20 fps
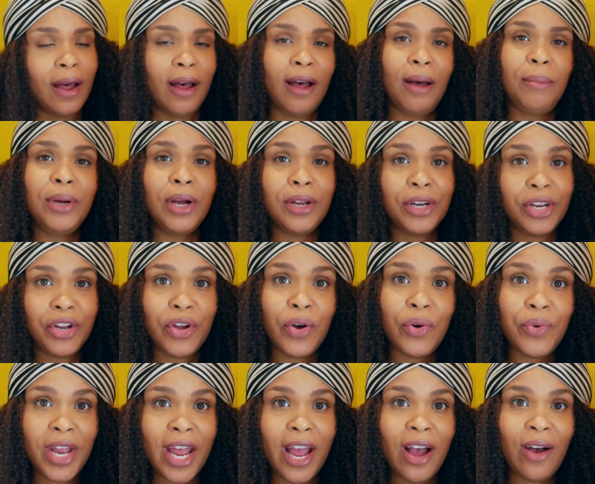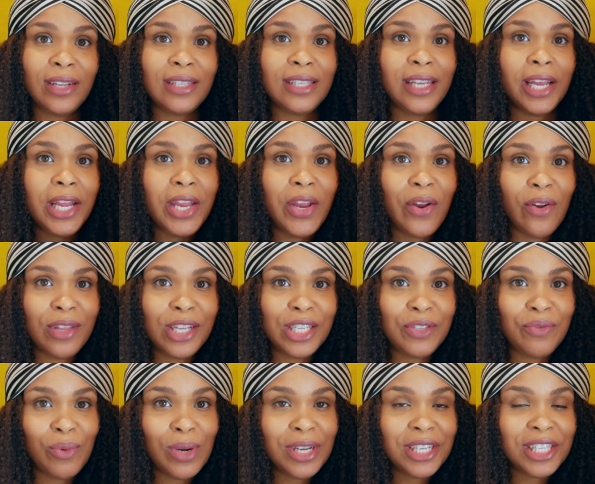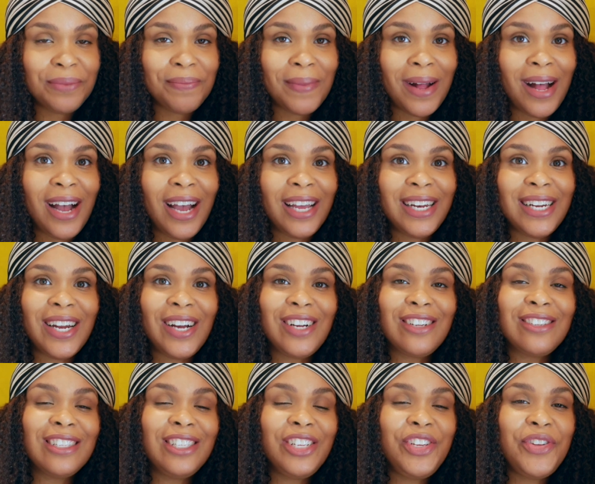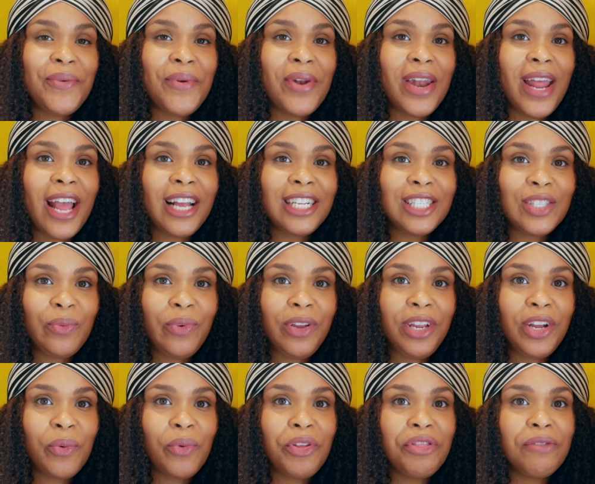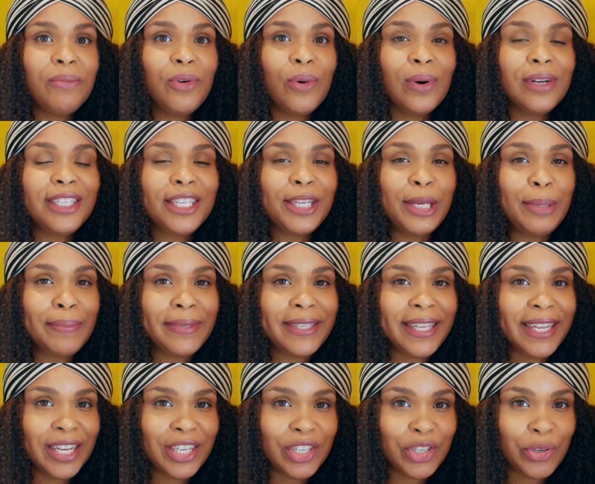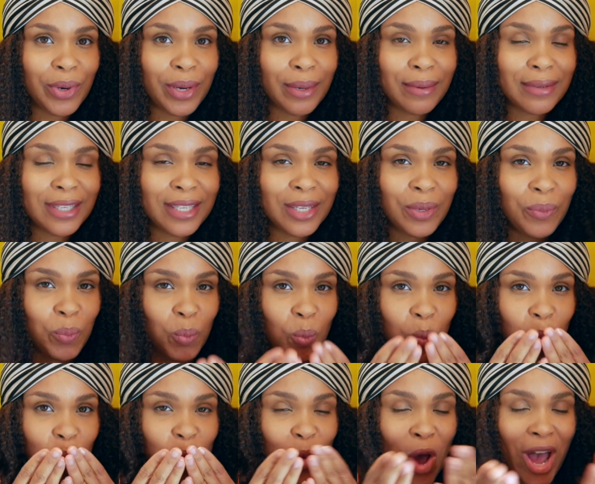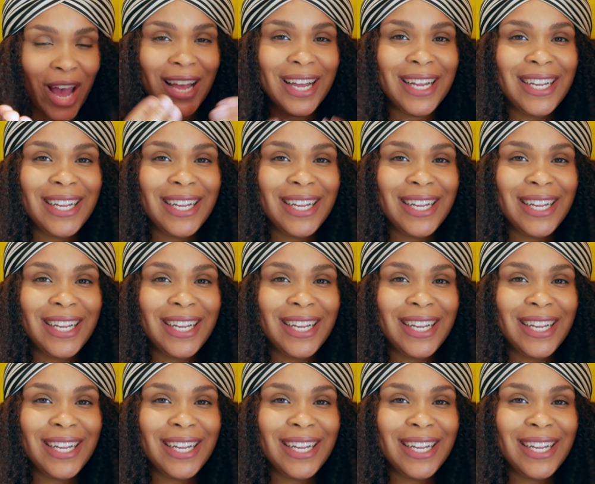I'm going to go now and take care of this voice of mine, and I'll see you next week with more tips and tricks. Mwah.